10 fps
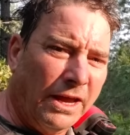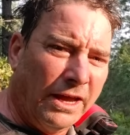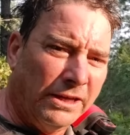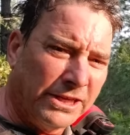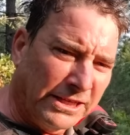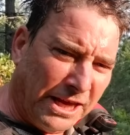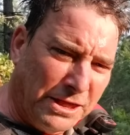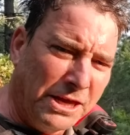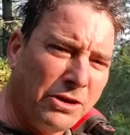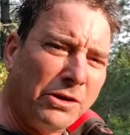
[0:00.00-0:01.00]
Because as I
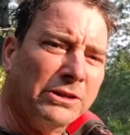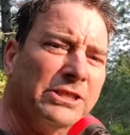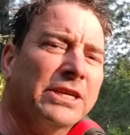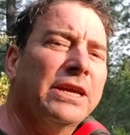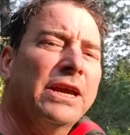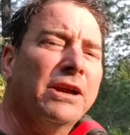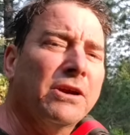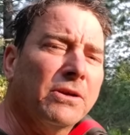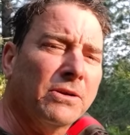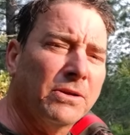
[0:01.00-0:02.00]
think you can see
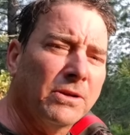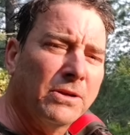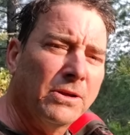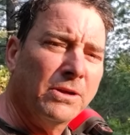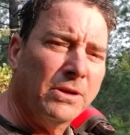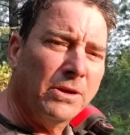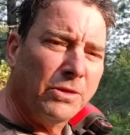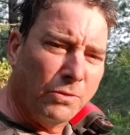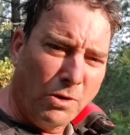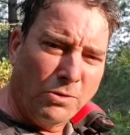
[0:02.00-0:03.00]
here,
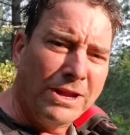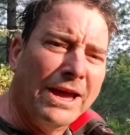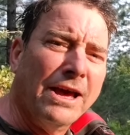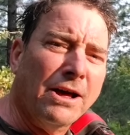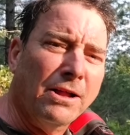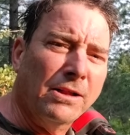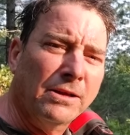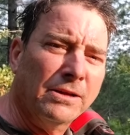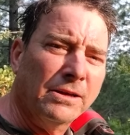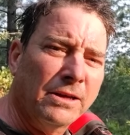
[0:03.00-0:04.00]
the road to hell
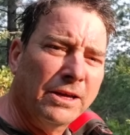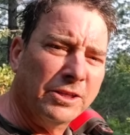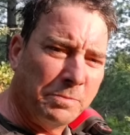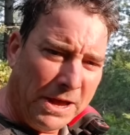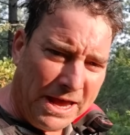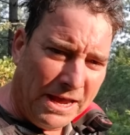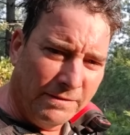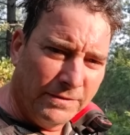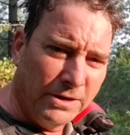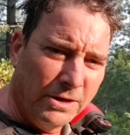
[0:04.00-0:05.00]
is
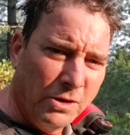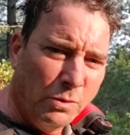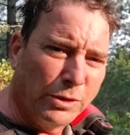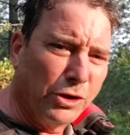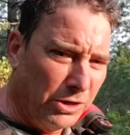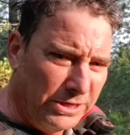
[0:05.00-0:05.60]
paved with good